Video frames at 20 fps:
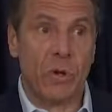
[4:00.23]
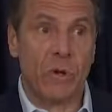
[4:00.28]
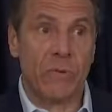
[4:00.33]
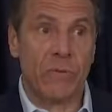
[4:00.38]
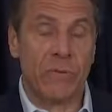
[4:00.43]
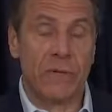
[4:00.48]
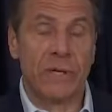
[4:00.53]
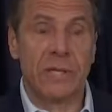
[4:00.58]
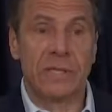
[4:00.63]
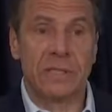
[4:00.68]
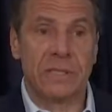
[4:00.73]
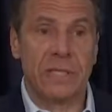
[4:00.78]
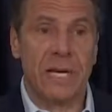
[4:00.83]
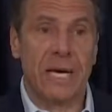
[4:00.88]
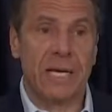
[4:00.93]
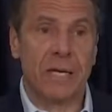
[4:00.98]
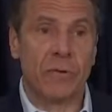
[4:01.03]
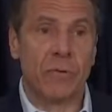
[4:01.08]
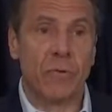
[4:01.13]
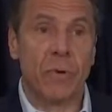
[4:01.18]
COVID. It's
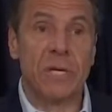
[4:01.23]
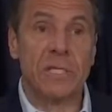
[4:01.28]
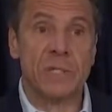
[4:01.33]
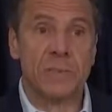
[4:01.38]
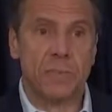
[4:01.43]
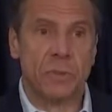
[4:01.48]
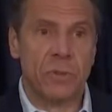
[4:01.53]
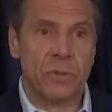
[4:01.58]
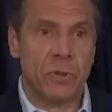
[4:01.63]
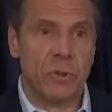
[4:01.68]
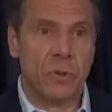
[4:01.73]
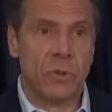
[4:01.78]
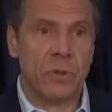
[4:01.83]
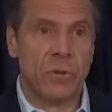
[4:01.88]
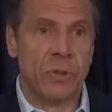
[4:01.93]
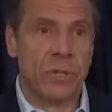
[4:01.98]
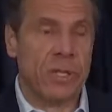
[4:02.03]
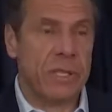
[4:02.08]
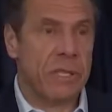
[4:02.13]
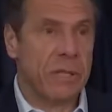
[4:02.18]
not a
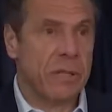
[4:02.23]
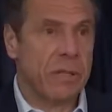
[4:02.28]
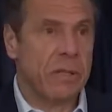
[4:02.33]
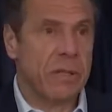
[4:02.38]
respiratory